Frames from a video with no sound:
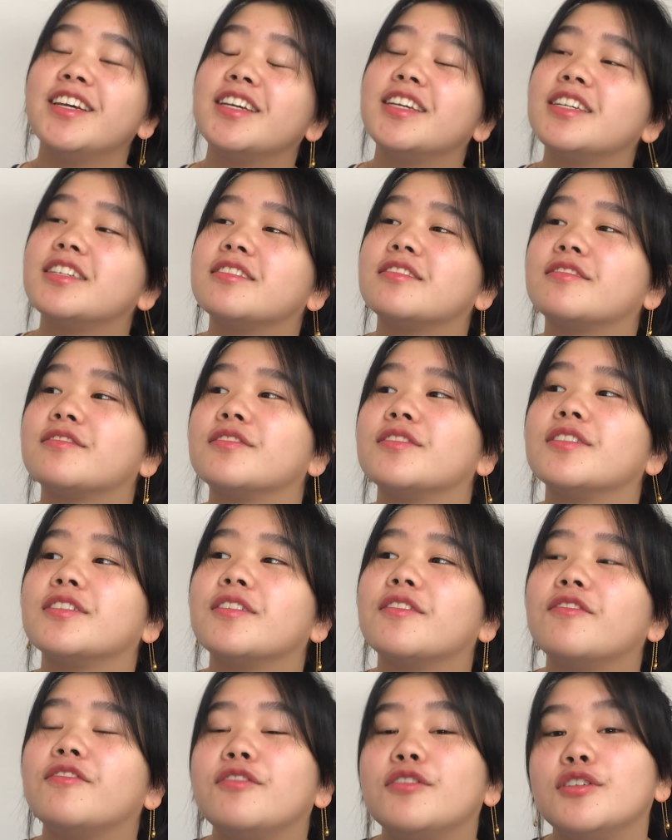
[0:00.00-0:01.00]
It's
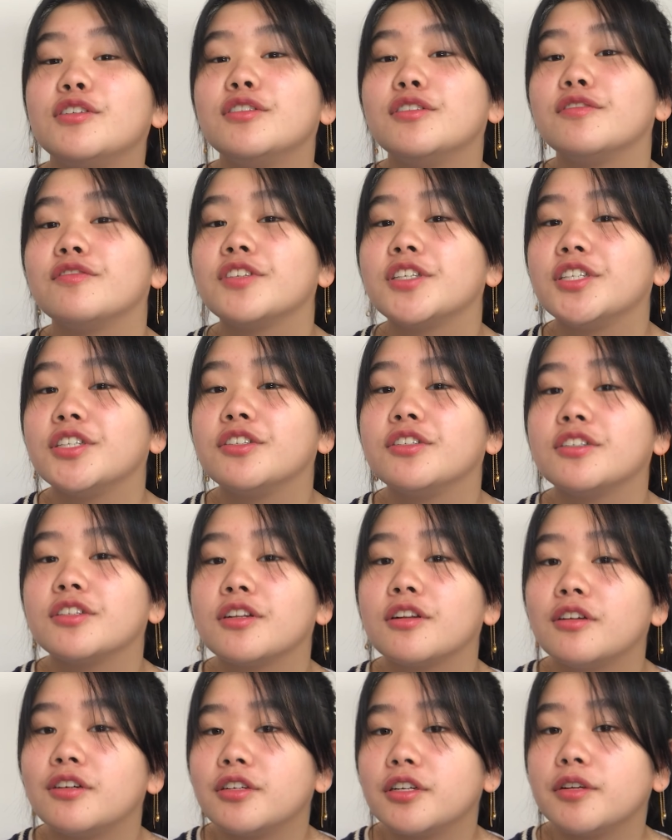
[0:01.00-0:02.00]
full of cute
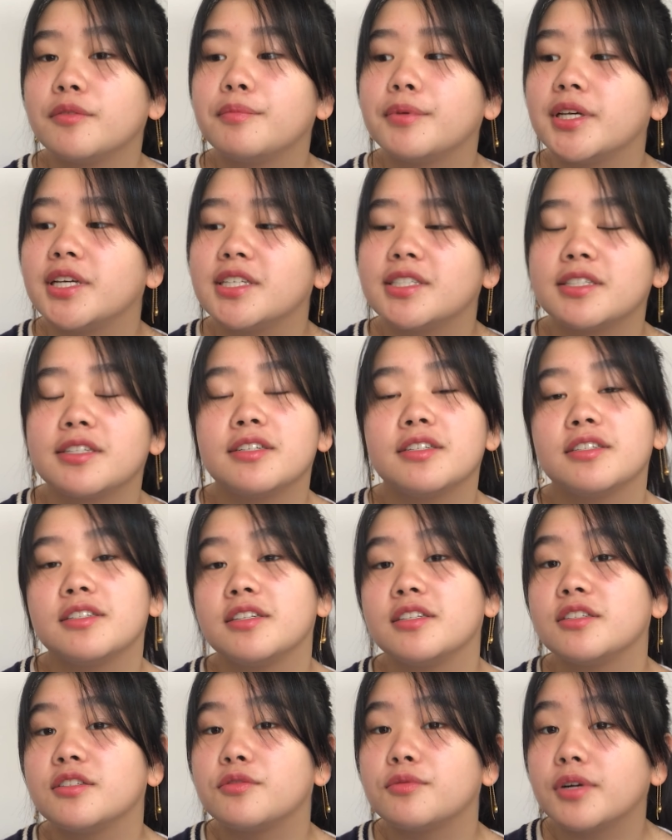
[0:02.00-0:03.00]
clothing pieces
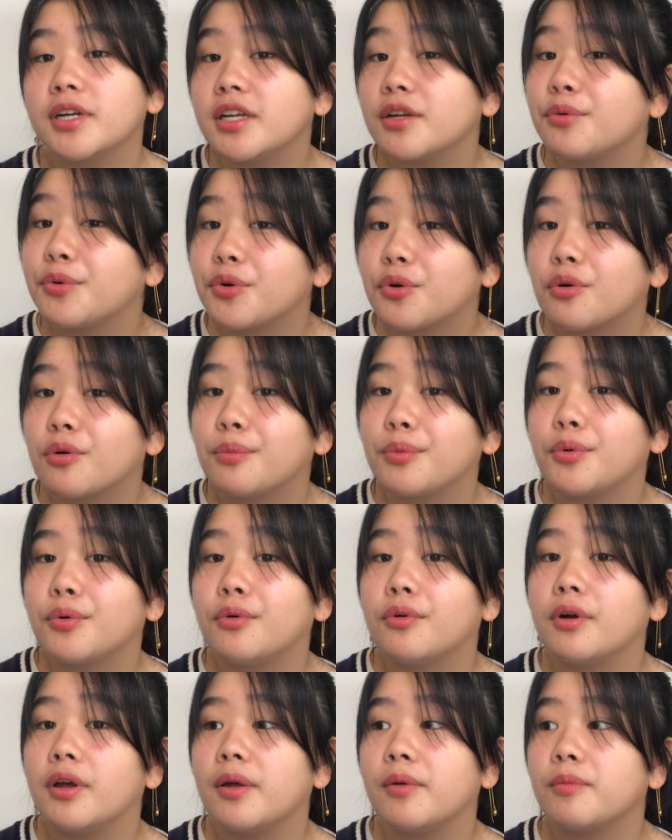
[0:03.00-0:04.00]
and it's really
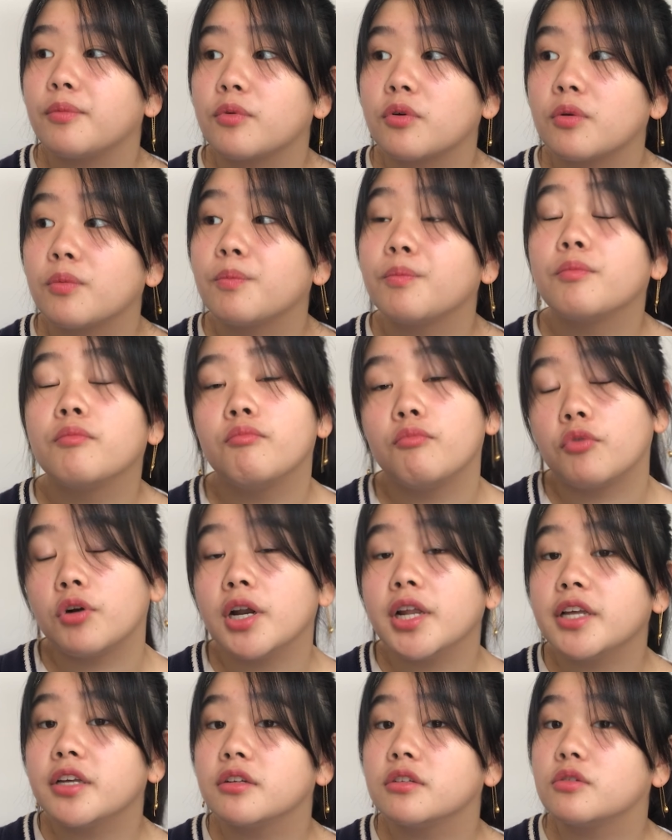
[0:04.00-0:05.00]
adorable and
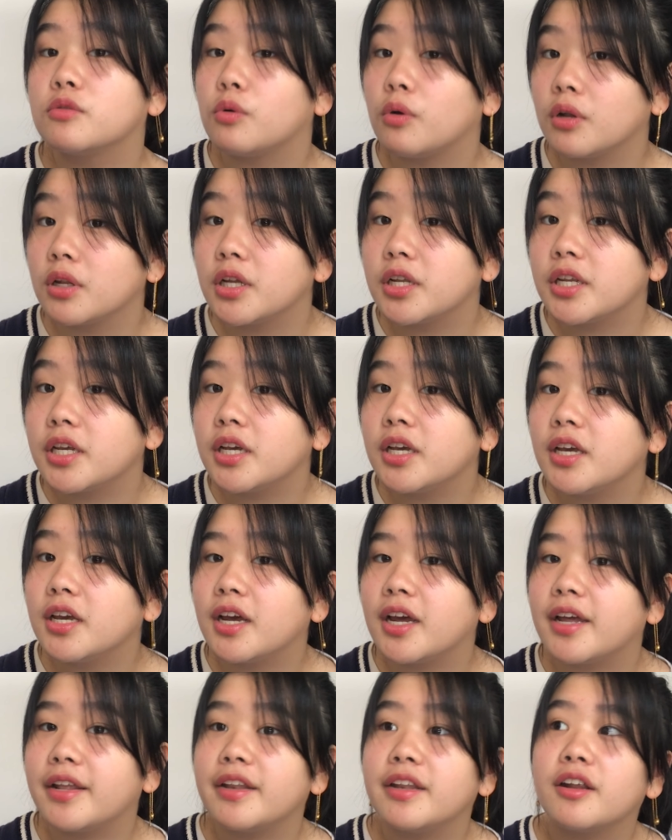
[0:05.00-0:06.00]
really good quality,
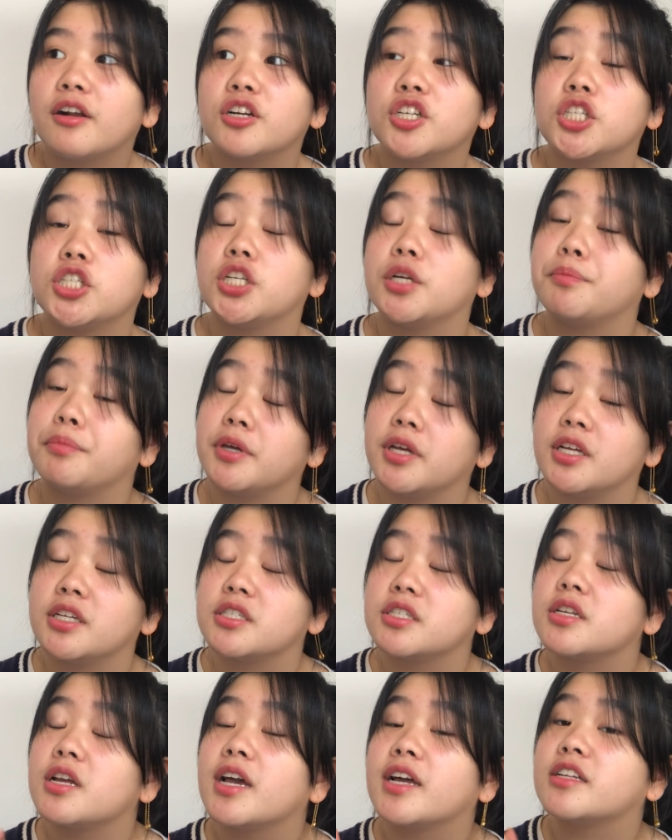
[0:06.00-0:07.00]
and her shipping
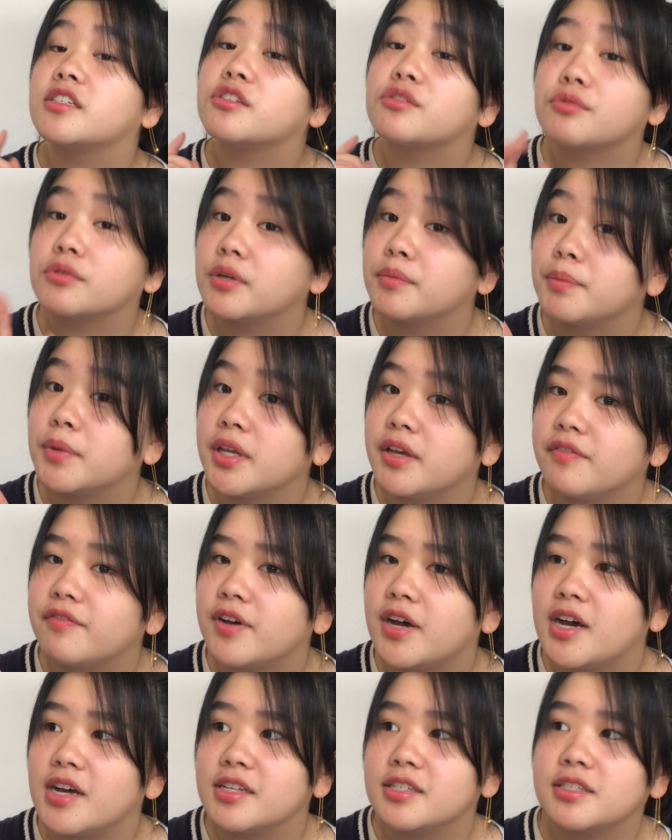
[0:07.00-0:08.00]
is extremely
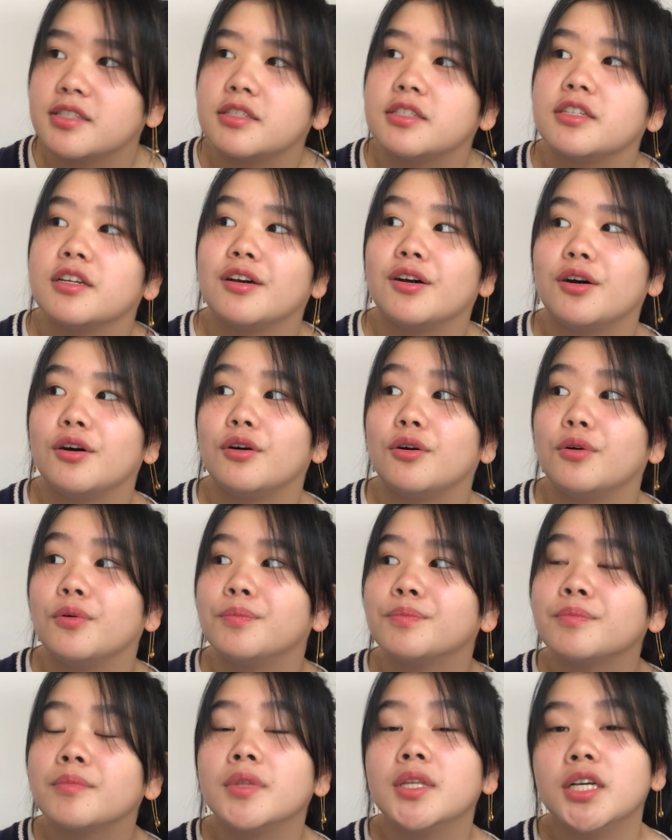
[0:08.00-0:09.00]
fast, so
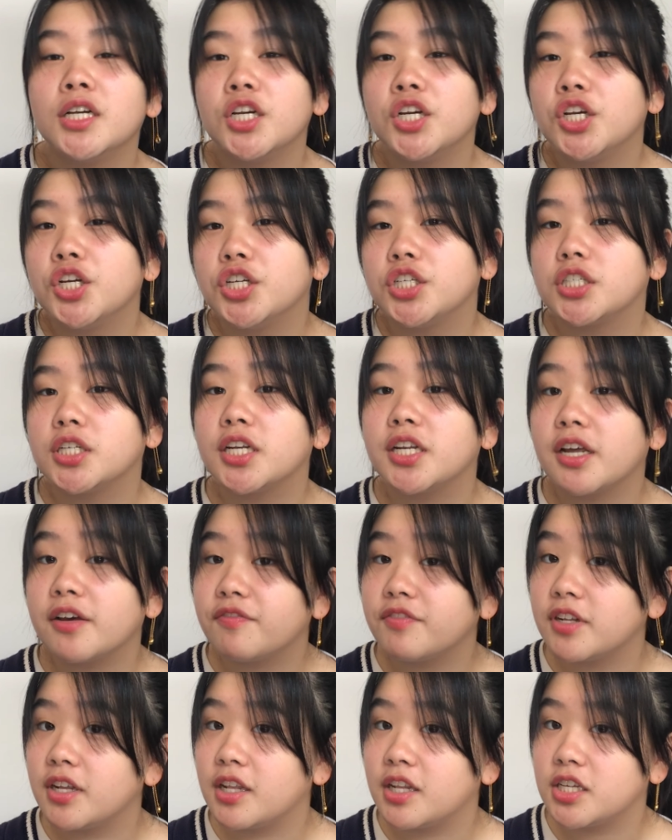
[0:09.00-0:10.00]
you should
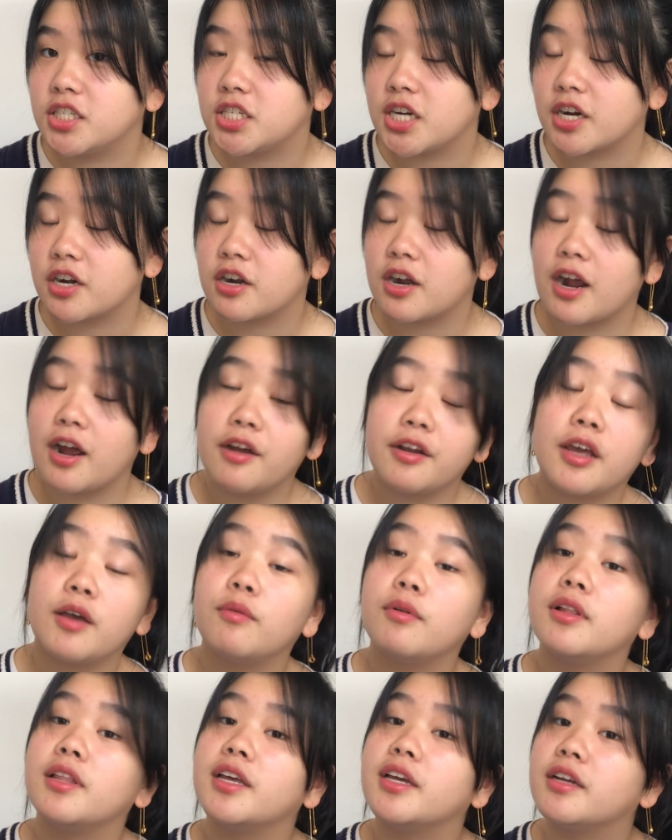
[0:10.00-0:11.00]
definitely check her out. I
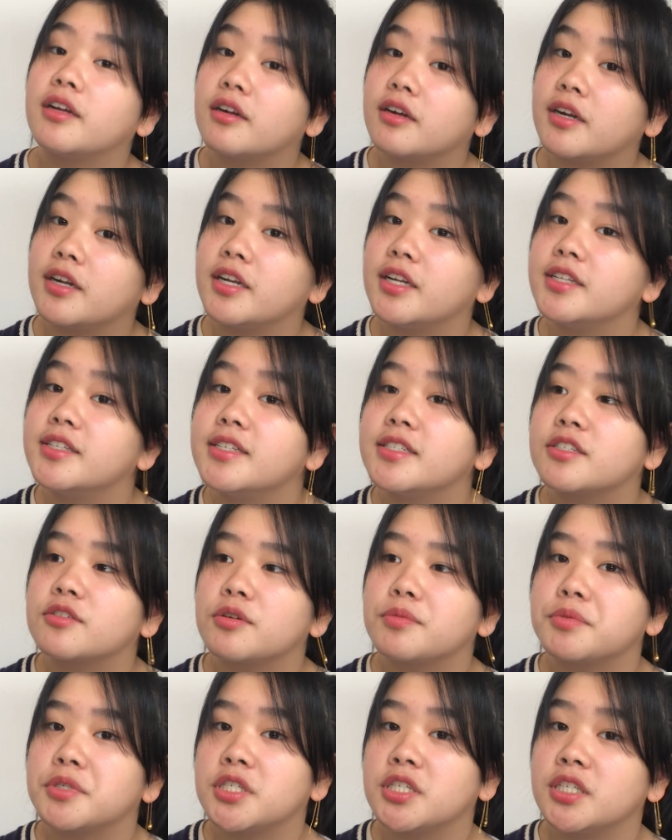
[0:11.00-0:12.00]
will link her in the
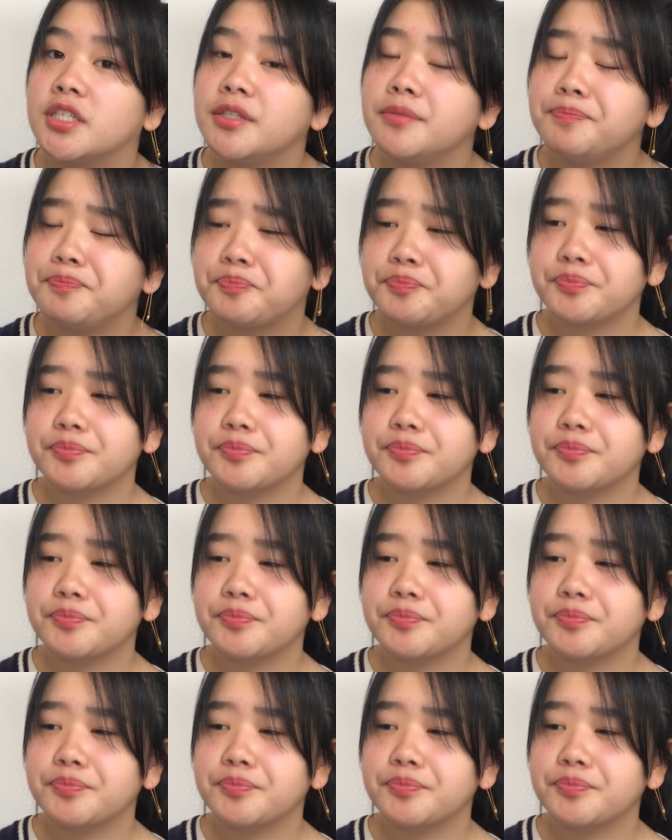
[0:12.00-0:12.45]
description.